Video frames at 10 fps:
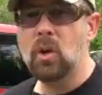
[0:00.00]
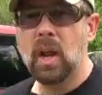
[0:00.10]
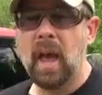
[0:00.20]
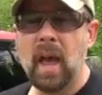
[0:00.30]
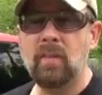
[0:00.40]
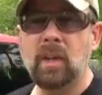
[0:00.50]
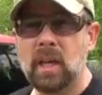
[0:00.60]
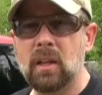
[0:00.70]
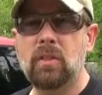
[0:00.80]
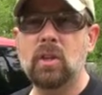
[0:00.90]
you gonna have a
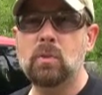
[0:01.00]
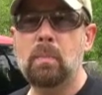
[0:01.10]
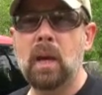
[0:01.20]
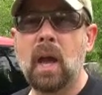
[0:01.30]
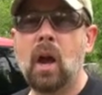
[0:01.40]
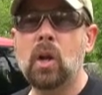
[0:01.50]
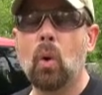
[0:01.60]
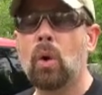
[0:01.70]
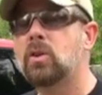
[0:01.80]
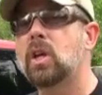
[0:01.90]
kit this big on you,
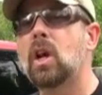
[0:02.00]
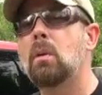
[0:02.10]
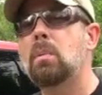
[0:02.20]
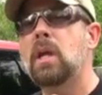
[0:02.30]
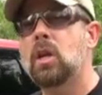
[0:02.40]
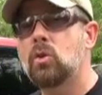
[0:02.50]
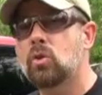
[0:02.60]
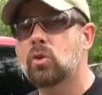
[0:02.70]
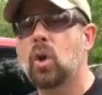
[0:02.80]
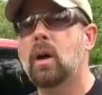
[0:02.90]
or is it gonna be in
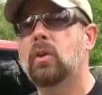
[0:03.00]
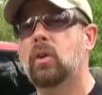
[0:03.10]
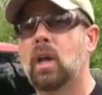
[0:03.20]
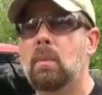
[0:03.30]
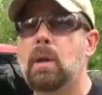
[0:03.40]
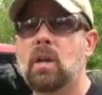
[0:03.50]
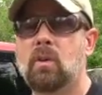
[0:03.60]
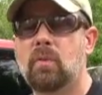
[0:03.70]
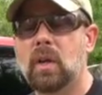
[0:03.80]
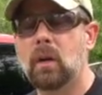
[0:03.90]
your truck? Is it gonna be in
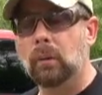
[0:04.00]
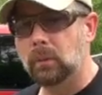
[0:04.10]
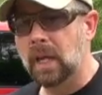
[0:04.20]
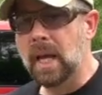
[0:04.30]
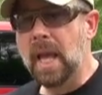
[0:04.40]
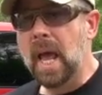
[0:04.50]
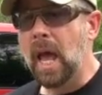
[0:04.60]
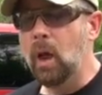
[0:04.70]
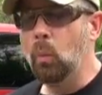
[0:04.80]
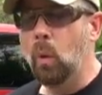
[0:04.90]
your vehicle?
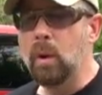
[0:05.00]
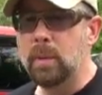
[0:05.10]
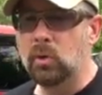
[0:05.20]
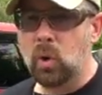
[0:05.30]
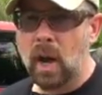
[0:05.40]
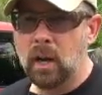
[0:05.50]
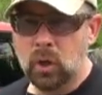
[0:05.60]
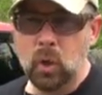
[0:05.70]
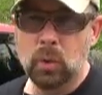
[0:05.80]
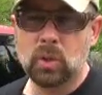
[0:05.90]
And what we've been trying to
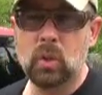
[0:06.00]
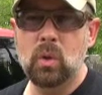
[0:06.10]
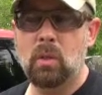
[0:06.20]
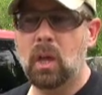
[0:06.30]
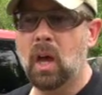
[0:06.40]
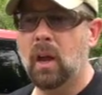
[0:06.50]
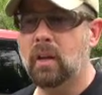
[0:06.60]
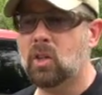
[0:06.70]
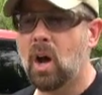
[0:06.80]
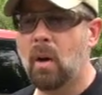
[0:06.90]
do with Student of the Gun
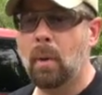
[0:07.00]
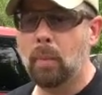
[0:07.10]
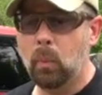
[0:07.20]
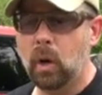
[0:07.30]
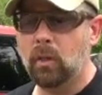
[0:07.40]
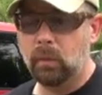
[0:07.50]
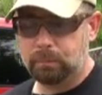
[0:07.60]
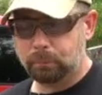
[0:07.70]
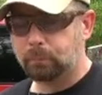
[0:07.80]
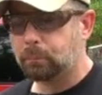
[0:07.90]
is come up with
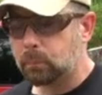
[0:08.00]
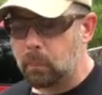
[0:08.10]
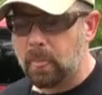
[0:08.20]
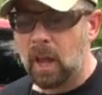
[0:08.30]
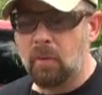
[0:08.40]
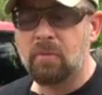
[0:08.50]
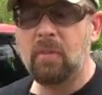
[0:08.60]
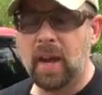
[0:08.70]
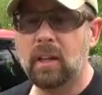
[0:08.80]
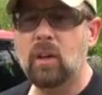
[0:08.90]

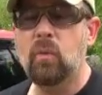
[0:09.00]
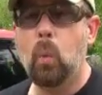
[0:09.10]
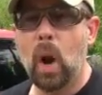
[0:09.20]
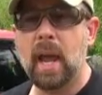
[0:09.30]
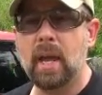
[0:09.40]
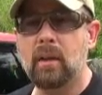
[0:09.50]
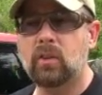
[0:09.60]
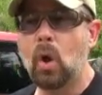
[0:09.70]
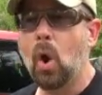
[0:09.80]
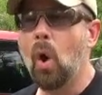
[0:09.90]
effective
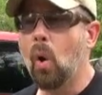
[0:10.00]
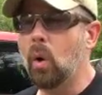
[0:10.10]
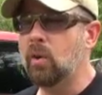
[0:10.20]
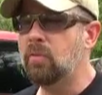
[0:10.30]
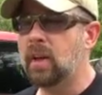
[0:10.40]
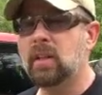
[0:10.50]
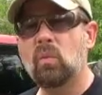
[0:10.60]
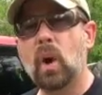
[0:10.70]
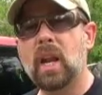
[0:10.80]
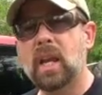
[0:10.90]
ways, or an
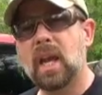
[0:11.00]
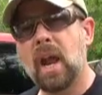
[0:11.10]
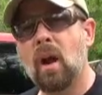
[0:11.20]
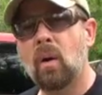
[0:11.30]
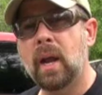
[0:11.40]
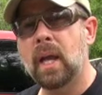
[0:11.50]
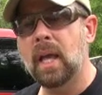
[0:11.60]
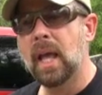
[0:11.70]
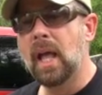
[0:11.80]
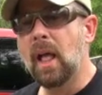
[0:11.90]
effective way to carry
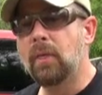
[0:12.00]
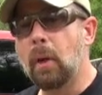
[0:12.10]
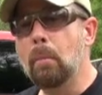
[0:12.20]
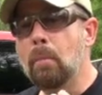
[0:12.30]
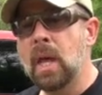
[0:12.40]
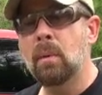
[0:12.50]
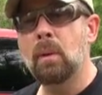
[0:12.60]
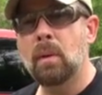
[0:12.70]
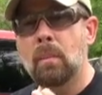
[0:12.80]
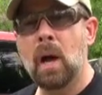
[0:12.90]
the
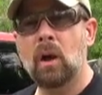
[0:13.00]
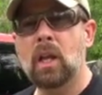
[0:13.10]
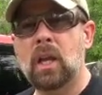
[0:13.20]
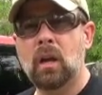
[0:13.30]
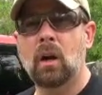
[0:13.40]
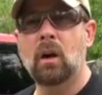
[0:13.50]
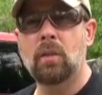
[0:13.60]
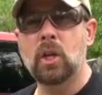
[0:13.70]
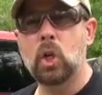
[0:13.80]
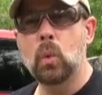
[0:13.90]
minimum amount of gear
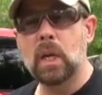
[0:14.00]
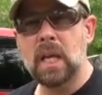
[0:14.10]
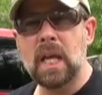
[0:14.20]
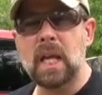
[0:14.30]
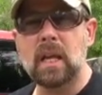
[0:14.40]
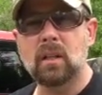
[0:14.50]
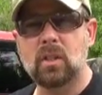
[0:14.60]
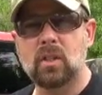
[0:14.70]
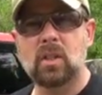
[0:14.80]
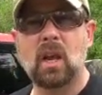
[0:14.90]
that you would need
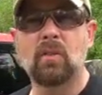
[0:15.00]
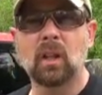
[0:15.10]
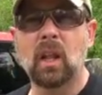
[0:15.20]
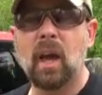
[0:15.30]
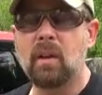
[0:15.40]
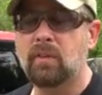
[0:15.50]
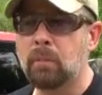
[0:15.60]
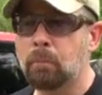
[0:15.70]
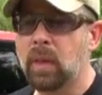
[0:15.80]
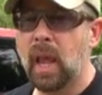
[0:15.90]
to save a life.
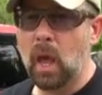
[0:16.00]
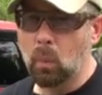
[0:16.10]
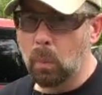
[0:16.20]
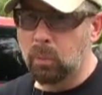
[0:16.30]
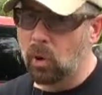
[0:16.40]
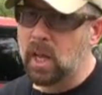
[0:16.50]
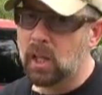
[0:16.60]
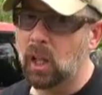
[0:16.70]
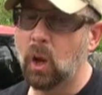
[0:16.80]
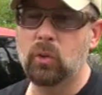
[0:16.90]
And we're pretty
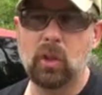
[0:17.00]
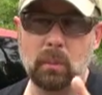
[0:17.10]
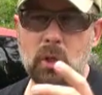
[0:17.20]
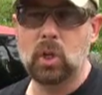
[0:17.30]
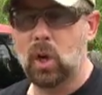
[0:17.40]
close, and I'm going to